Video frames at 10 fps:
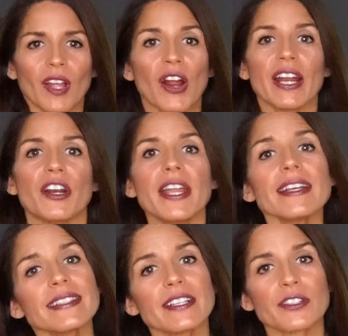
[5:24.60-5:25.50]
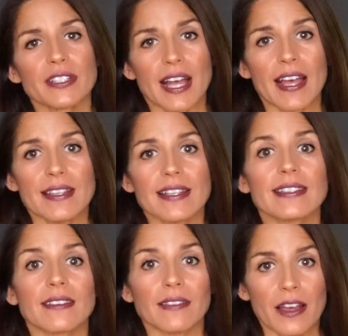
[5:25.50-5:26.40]
All right, our next exercise
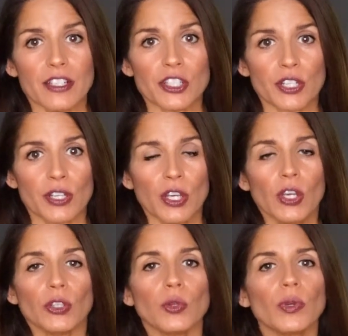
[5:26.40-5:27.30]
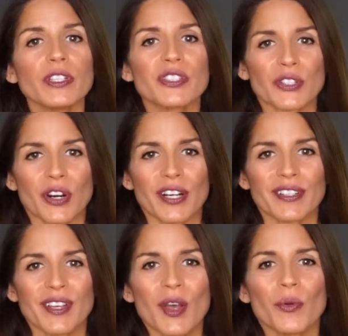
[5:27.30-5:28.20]
is a lunge. You want to start
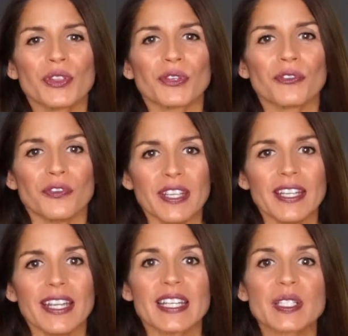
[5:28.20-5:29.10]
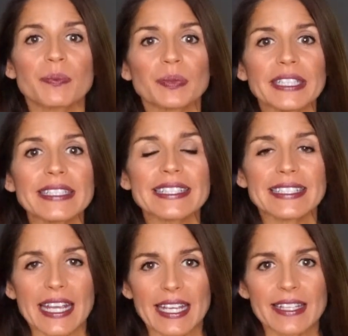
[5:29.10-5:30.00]
with your feet in a split
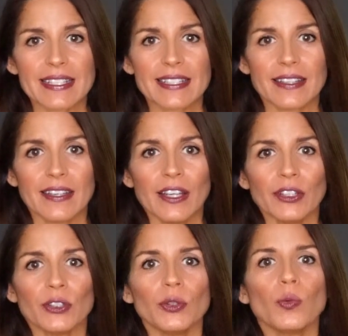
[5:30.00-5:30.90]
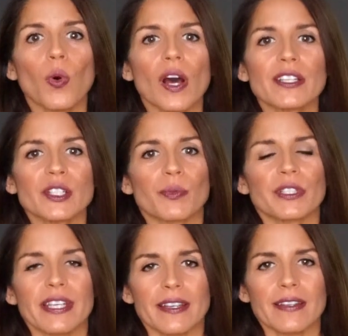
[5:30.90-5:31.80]
stance. You want to
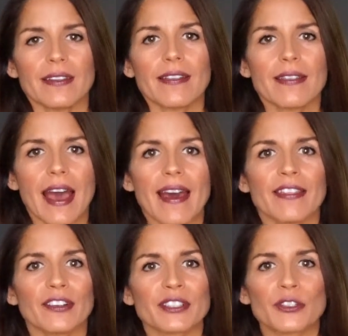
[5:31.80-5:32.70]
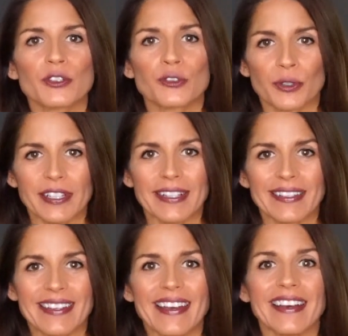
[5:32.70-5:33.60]
pretend that there is a string
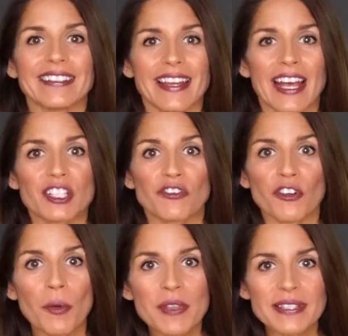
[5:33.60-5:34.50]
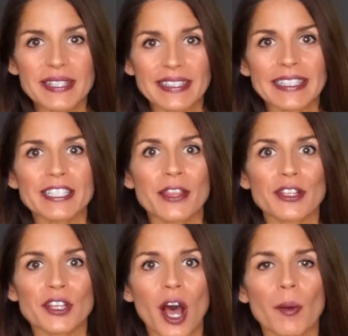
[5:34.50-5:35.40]
attached from the ceiling to the
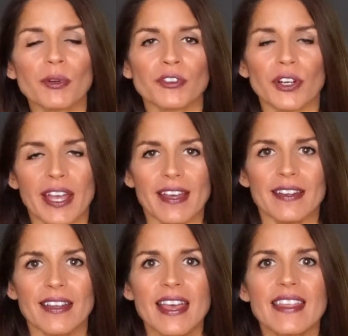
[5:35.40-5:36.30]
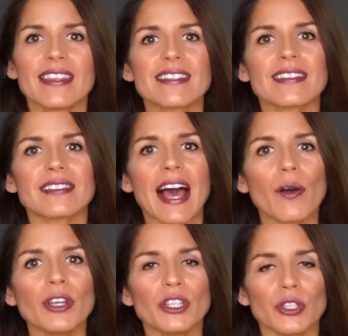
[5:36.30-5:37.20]
top of your head that is
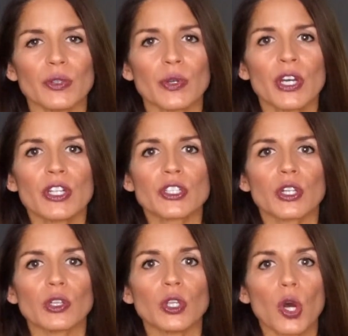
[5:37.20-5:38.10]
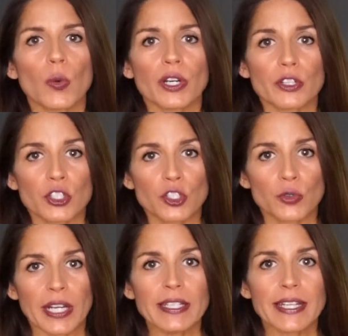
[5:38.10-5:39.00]
allowing you to lower
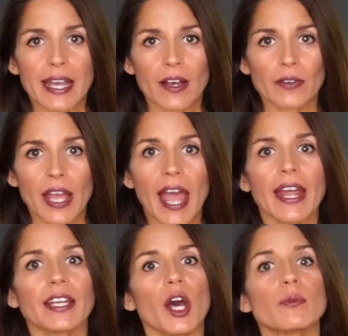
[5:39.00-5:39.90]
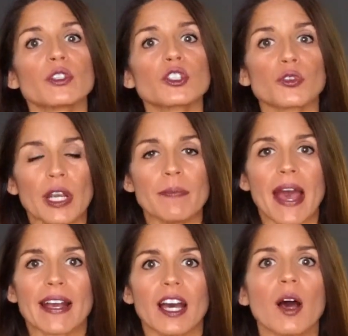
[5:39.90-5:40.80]
straight down and come straight
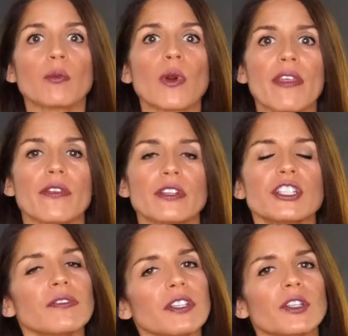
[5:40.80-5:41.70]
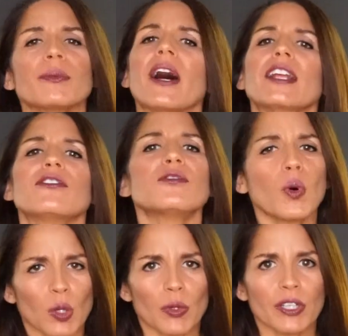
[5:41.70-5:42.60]
back up rather than shifting your body
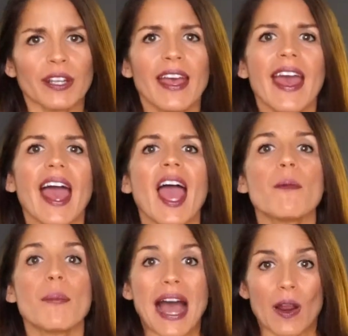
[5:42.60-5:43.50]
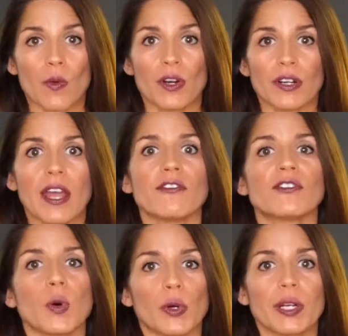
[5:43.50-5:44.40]
forward and backward and
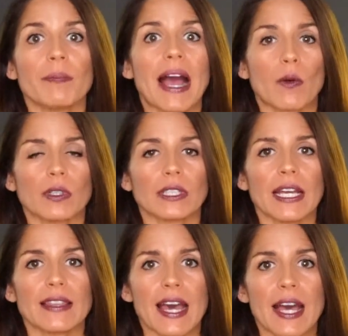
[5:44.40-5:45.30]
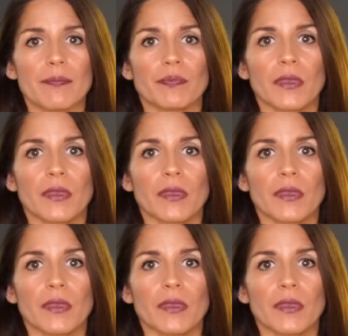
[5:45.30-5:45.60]
forward and backward like that.